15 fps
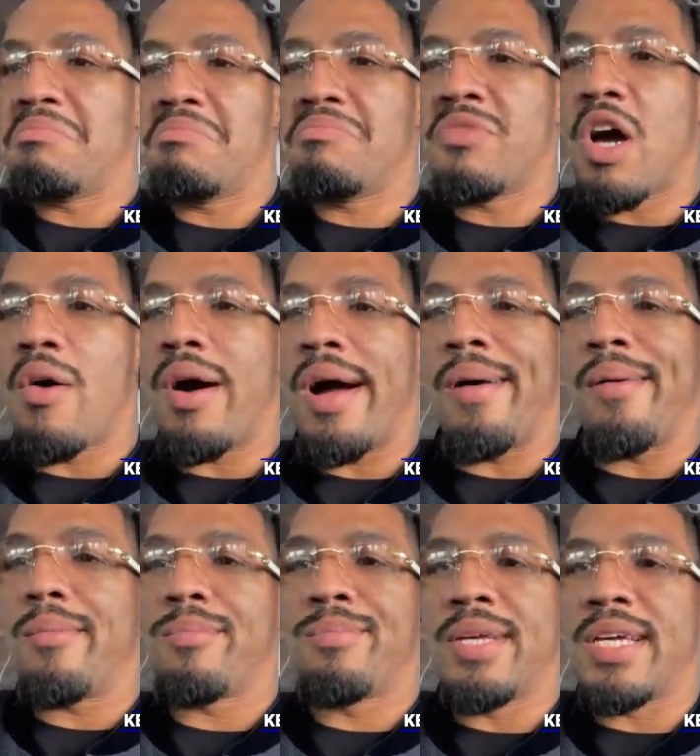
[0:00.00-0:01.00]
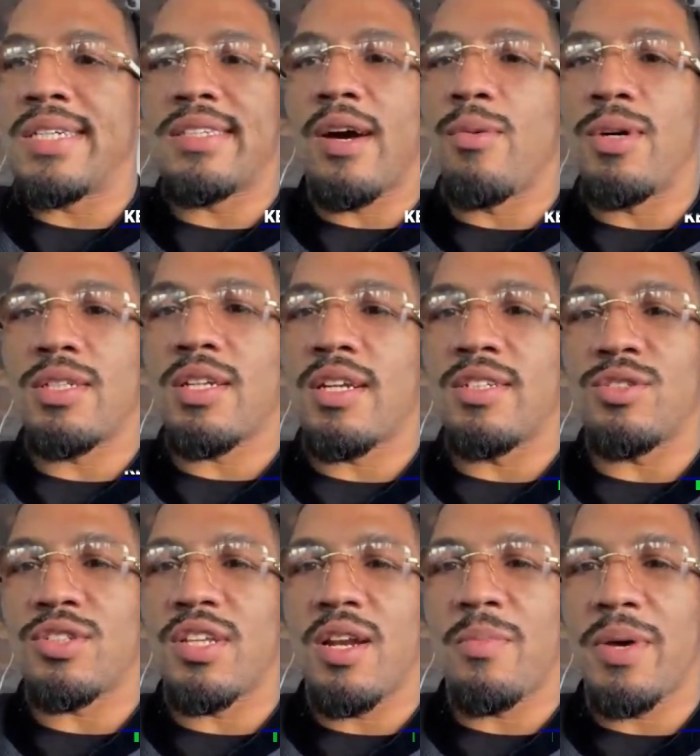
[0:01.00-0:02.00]
No, I, because I wasn't
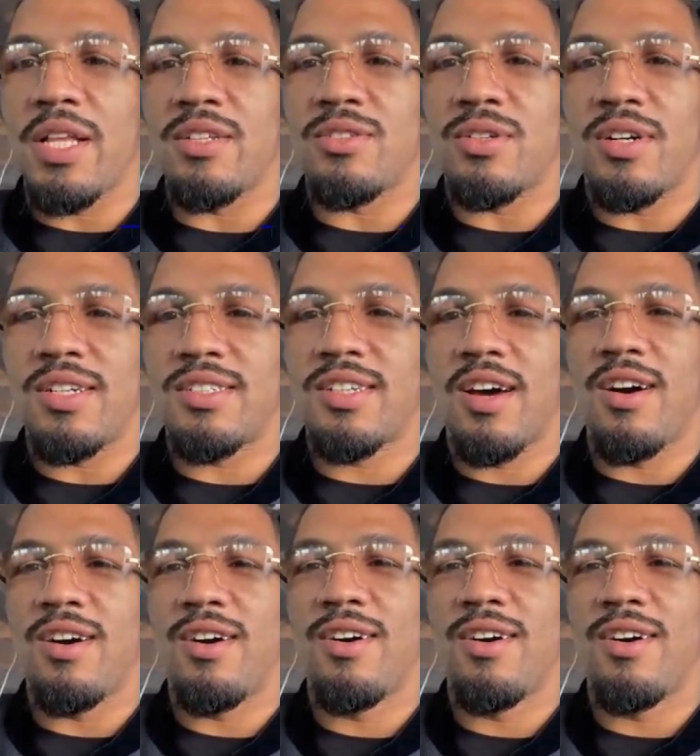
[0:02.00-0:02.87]
interested in Bellator, so